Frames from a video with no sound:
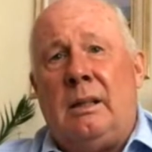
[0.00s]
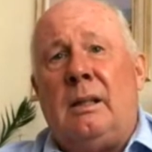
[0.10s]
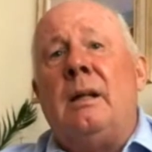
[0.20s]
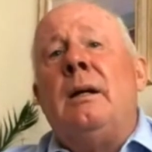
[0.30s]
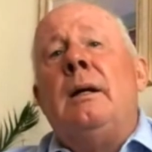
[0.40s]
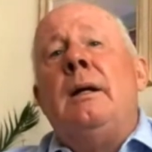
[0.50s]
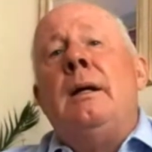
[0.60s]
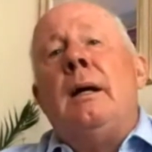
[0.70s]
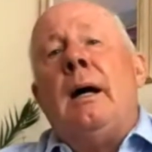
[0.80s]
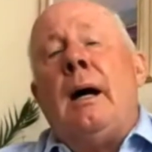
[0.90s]
think
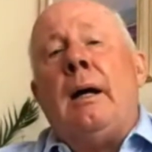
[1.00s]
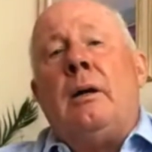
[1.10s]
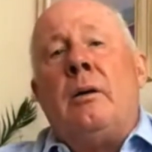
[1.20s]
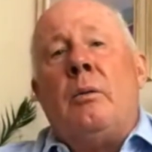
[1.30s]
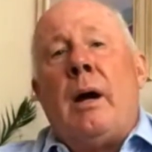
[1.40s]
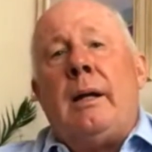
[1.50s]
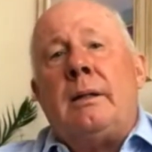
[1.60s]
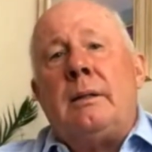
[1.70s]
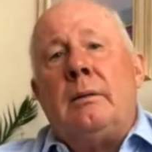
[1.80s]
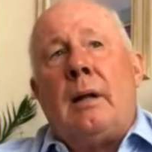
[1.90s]
he could have
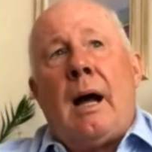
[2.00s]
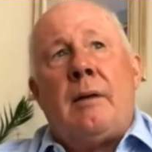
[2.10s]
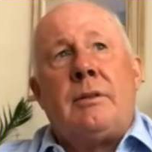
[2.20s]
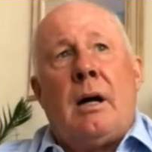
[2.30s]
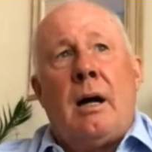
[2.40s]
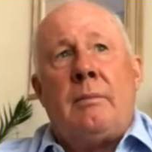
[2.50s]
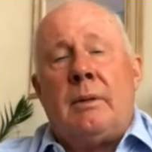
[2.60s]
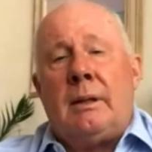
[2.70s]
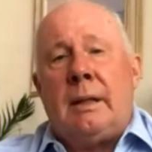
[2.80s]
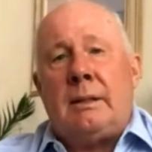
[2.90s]
waited till
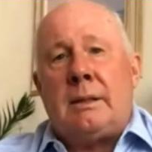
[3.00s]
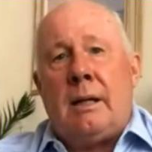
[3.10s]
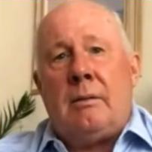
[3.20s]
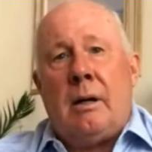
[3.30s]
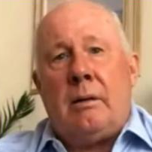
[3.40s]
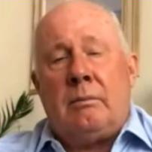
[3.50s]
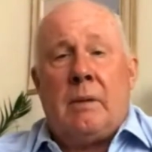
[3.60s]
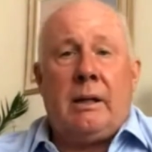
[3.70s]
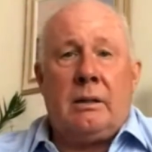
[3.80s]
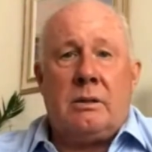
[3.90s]
halftime and then said, right,
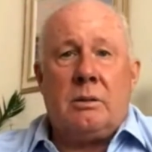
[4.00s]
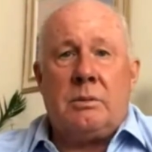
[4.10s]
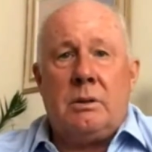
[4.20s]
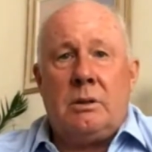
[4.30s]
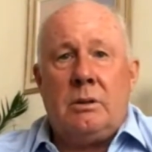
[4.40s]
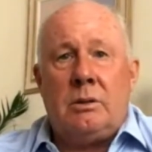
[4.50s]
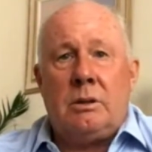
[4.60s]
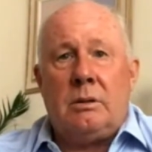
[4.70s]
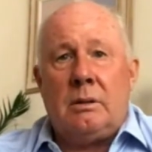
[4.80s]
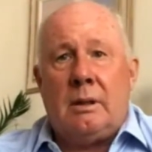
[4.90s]
I'm making a
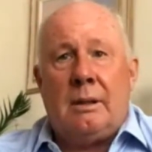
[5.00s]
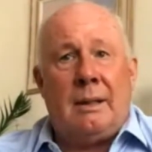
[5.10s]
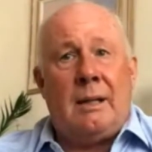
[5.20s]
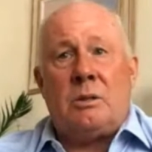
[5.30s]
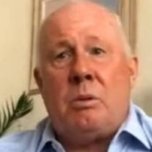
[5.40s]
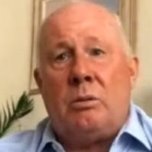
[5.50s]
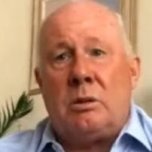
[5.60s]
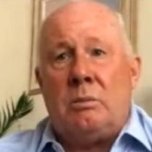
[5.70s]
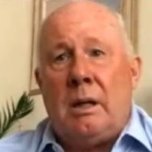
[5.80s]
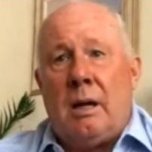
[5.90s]
substitution. And then
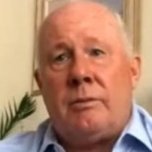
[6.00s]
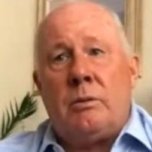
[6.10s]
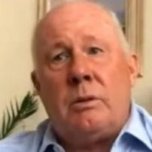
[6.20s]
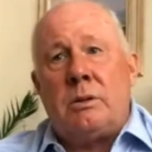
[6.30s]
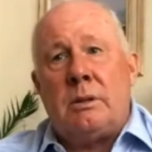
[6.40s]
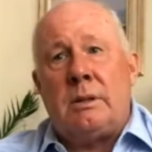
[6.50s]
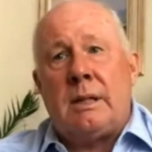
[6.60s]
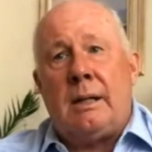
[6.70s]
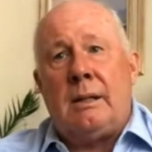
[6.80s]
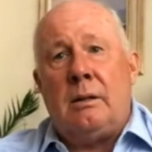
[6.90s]
spoke to me afterwards and
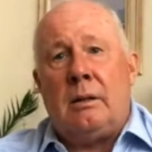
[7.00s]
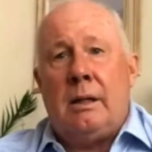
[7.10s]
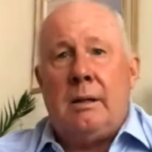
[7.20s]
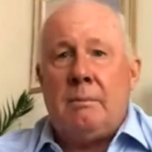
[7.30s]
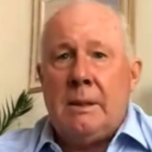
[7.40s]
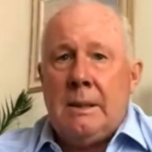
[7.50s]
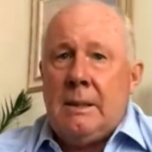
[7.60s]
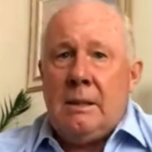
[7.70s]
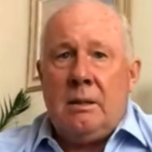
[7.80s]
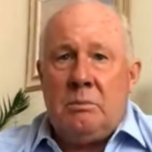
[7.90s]
said, look, Liam,
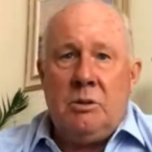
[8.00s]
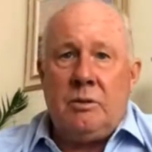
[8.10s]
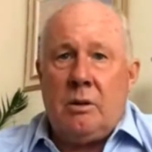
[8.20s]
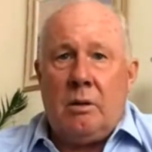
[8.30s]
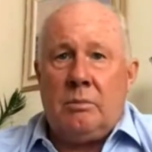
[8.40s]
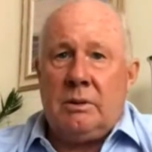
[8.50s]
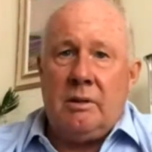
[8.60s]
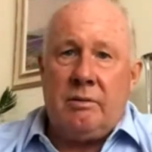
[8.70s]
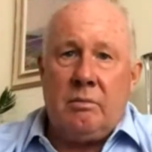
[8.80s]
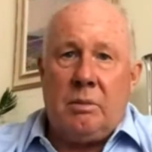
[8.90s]
I'm moving on with
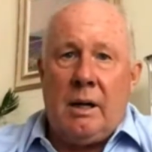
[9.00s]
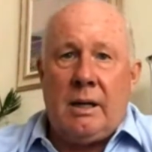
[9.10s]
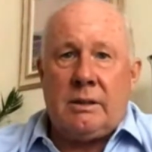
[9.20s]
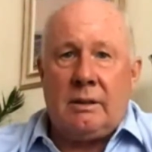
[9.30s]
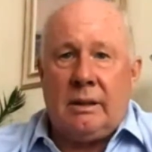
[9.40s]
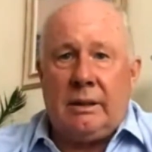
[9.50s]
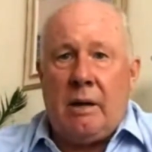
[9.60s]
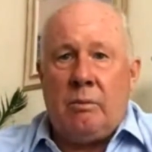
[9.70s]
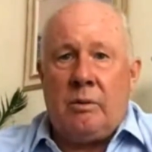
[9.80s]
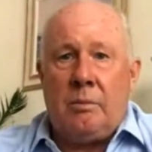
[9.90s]
different players. I think
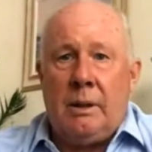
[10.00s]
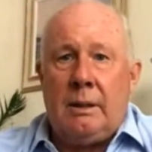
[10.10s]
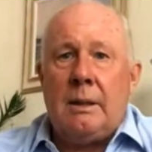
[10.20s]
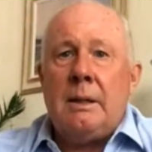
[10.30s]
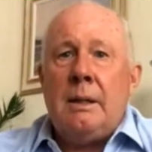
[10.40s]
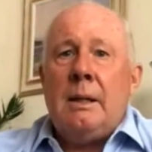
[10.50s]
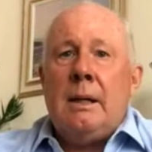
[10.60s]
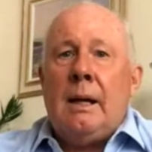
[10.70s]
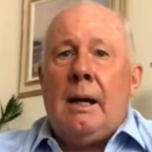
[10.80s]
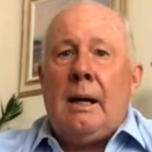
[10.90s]
that would have been
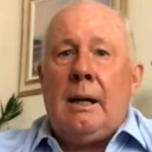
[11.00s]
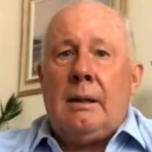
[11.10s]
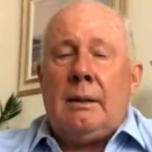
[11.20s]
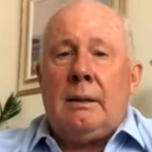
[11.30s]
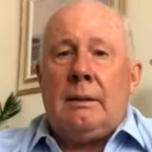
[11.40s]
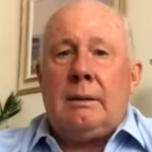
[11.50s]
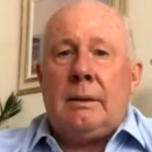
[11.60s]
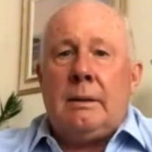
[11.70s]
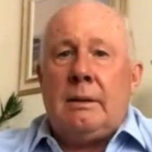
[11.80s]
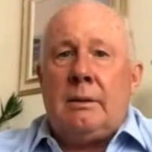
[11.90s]

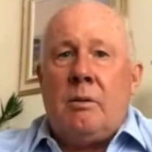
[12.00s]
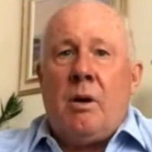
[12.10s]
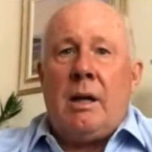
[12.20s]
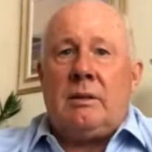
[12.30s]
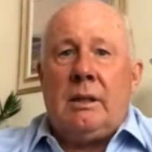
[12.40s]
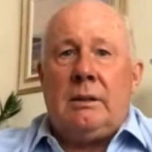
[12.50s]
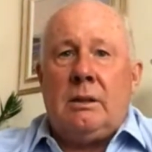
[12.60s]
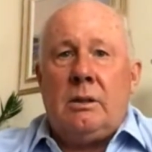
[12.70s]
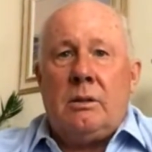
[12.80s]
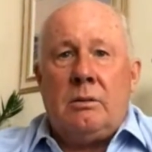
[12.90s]
the right thing
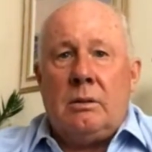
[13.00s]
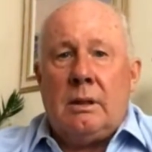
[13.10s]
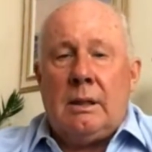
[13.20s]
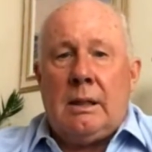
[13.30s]
to do.